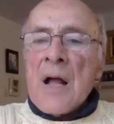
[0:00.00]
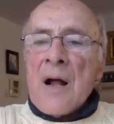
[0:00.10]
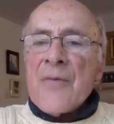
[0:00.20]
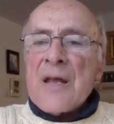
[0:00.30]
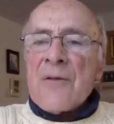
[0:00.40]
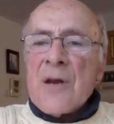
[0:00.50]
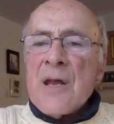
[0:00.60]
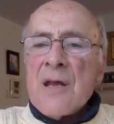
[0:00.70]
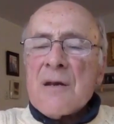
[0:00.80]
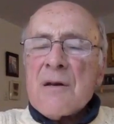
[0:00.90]
On the other
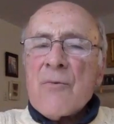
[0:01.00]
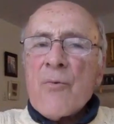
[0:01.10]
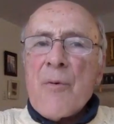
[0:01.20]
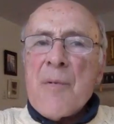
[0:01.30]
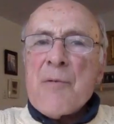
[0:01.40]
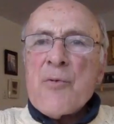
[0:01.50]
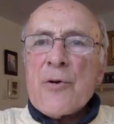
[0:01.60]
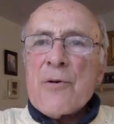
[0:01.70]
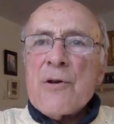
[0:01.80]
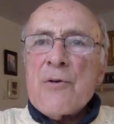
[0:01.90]
hand,
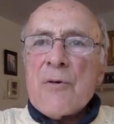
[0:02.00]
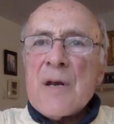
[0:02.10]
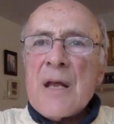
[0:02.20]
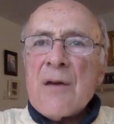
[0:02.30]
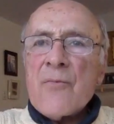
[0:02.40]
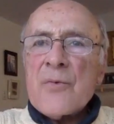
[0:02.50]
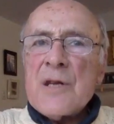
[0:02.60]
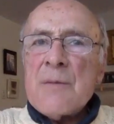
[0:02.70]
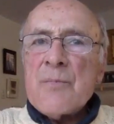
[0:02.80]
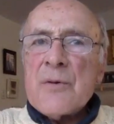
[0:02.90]
remember you can have
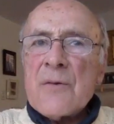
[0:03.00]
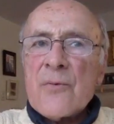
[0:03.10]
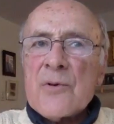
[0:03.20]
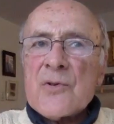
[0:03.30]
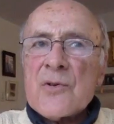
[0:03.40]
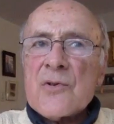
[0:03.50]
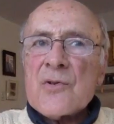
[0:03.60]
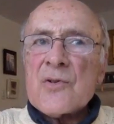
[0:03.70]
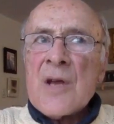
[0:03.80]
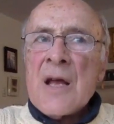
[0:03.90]
deep
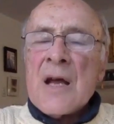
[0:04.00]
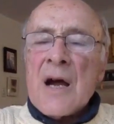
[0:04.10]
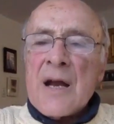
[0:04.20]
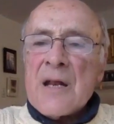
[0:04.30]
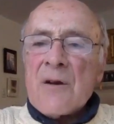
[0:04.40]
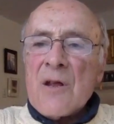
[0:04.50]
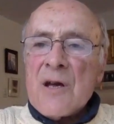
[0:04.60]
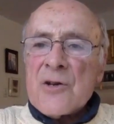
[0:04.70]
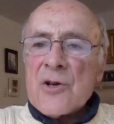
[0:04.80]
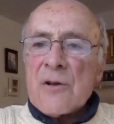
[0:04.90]
differences
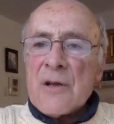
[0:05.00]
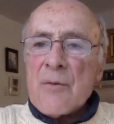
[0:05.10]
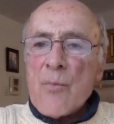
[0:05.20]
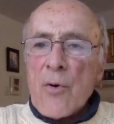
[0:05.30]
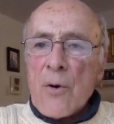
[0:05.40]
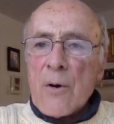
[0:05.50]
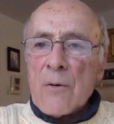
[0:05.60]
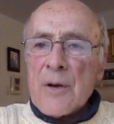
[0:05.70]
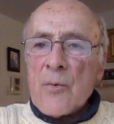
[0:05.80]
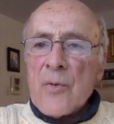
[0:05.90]
ideologically and
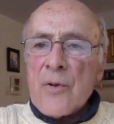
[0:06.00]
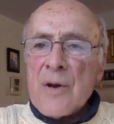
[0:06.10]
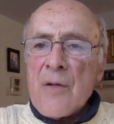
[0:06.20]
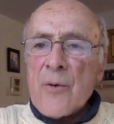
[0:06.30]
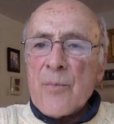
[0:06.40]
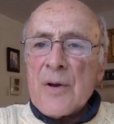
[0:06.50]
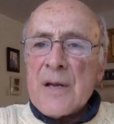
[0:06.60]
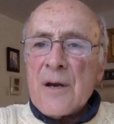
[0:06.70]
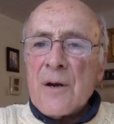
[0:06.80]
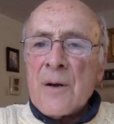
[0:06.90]
morally with another
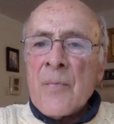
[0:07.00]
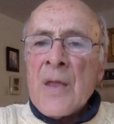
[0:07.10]
player